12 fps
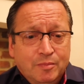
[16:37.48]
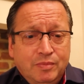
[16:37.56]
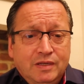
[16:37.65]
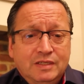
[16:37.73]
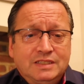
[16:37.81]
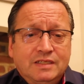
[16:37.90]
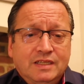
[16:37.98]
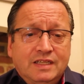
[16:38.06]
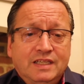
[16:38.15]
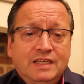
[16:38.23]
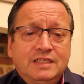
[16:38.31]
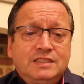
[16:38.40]
But listen,
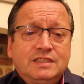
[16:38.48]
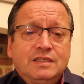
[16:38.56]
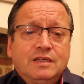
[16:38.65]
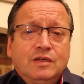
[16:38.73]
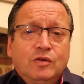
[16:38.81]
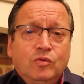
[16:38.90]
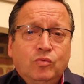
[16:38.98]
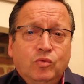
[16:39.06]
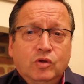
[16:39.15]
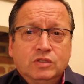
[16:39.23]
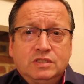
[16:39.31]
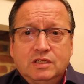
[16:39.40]
this
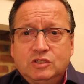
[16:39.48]
was